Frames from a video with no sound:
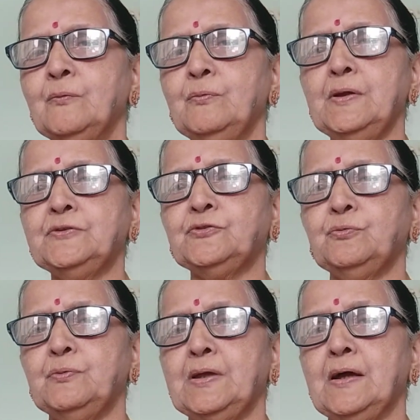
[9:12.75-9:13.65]
which
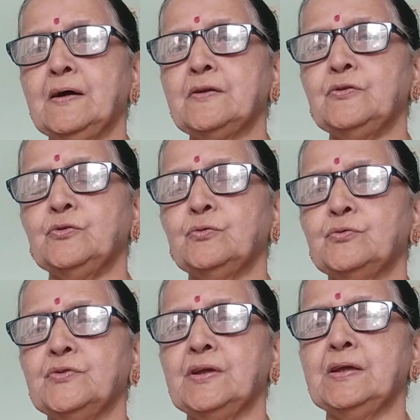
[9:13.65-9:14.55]
we are
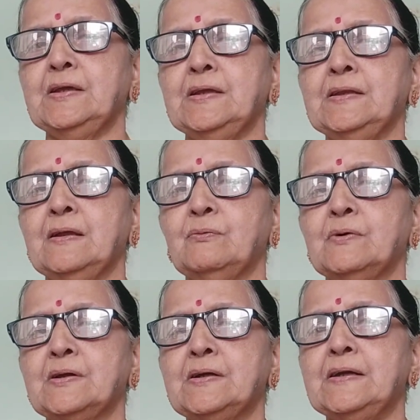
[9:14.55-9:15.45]
using in
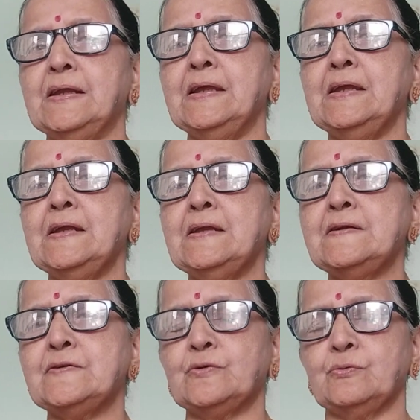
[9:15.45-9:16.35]
our
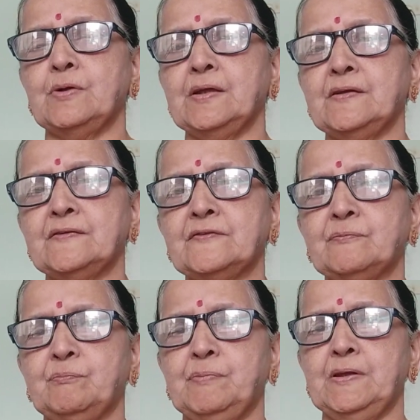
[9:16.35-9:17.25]
day to day
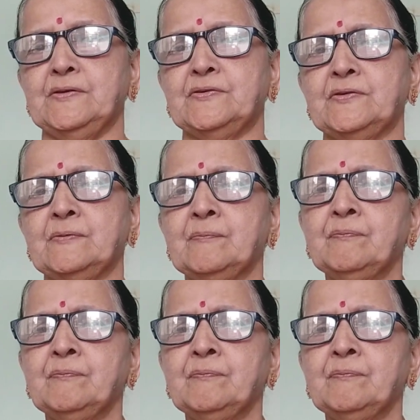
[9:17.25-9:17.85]
speech.